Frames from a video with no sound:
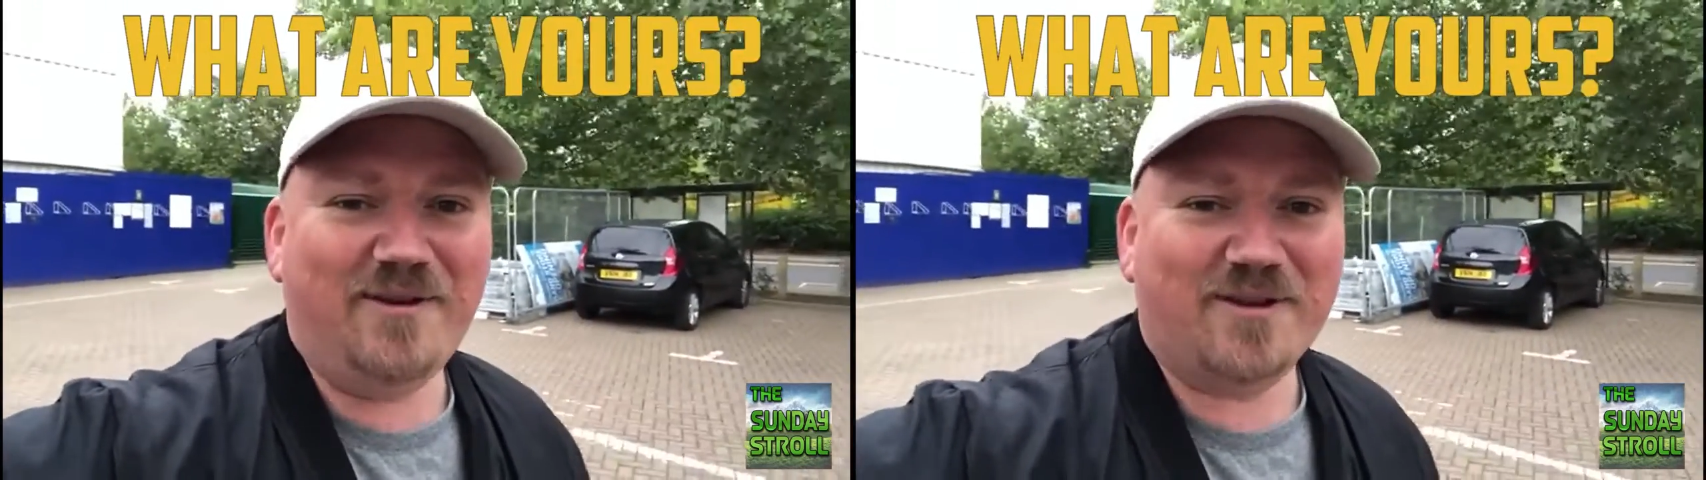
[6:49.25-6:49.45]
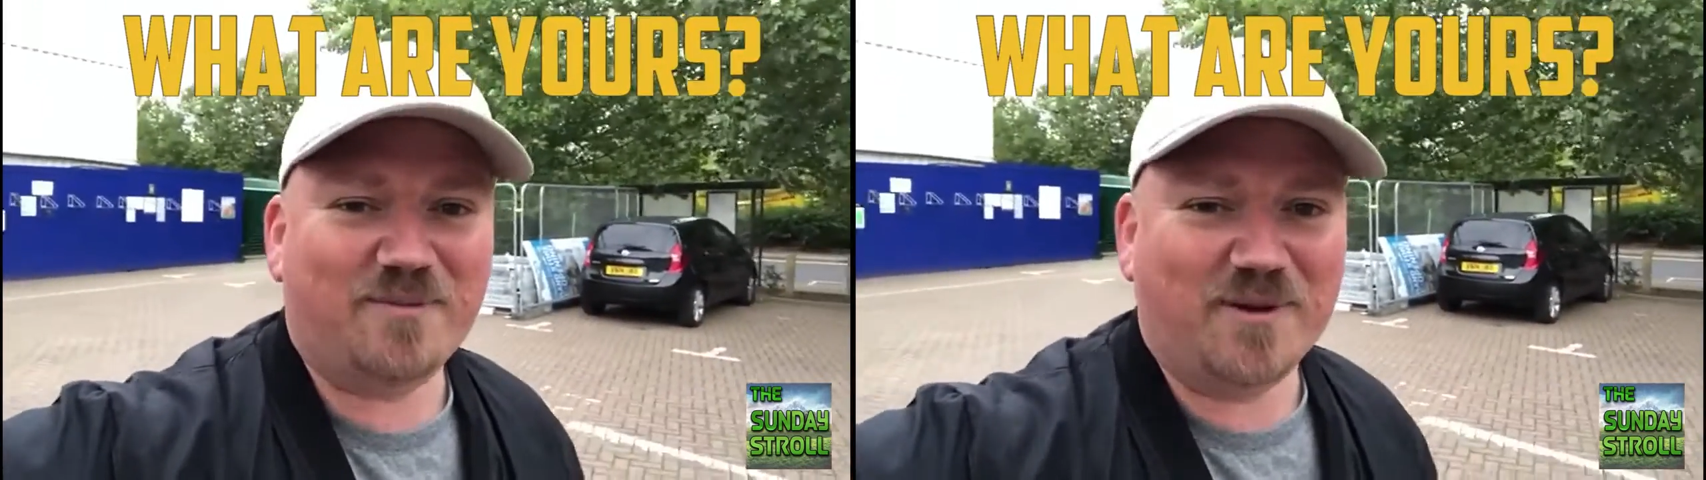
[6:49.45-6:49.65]

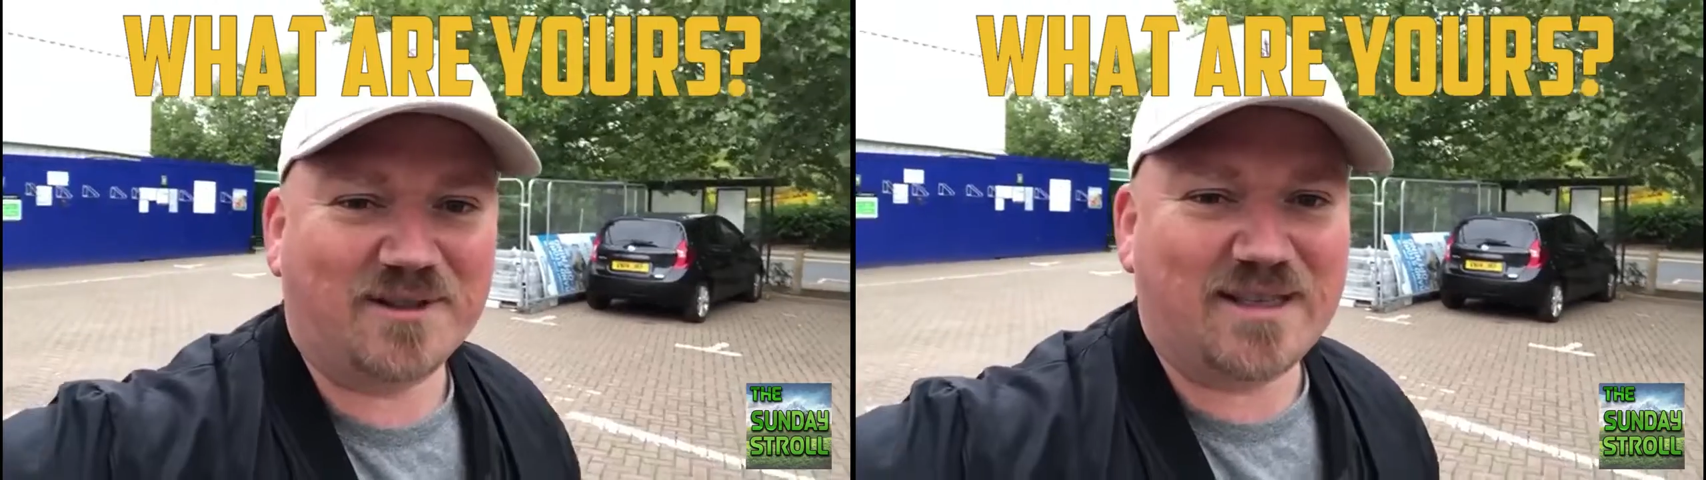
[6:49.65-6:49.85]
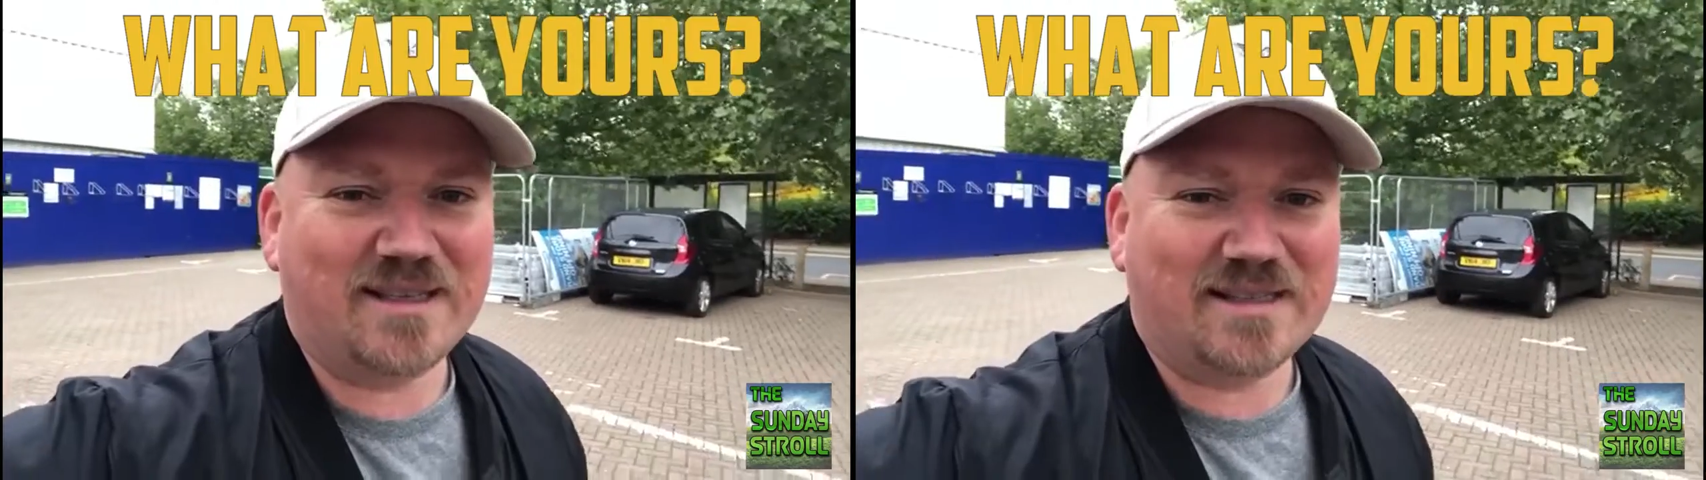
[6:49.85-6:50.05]

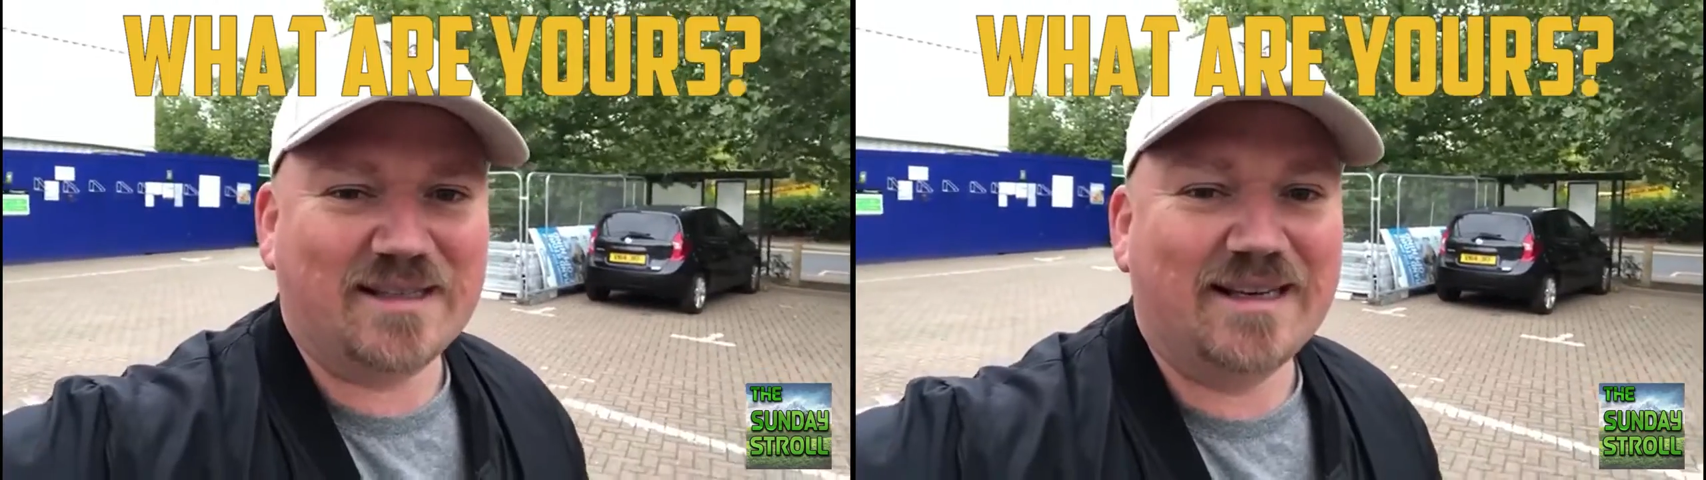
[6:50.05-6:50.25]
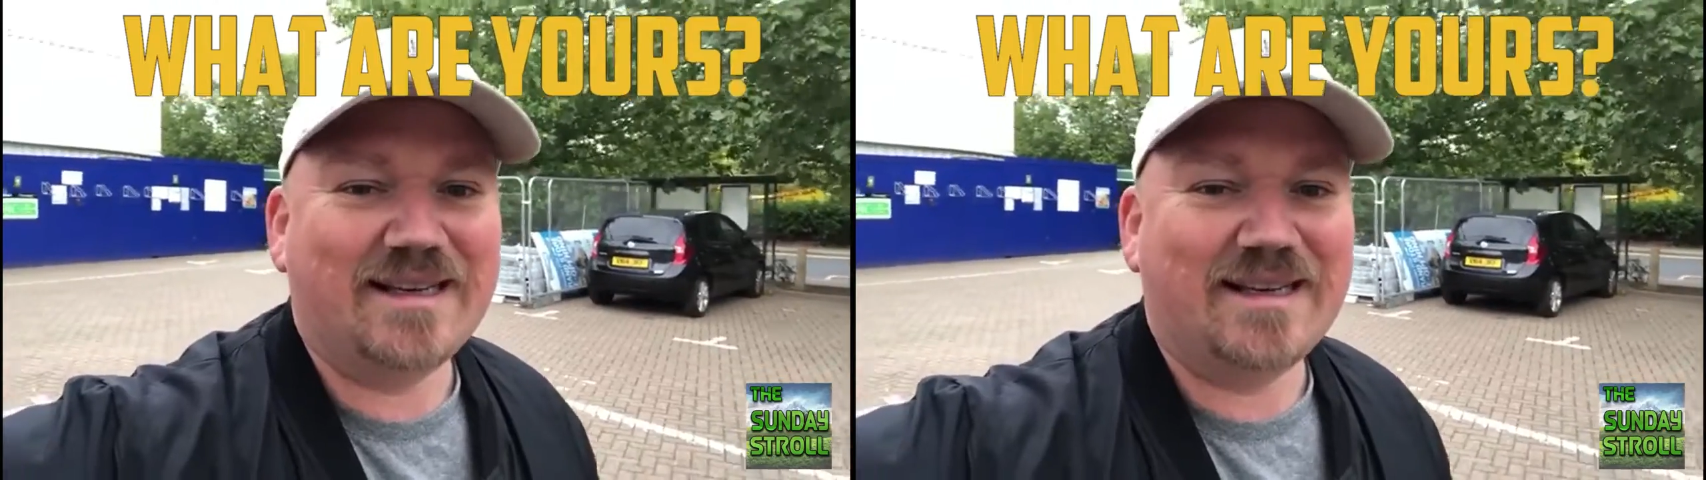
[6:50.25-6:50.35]
responses.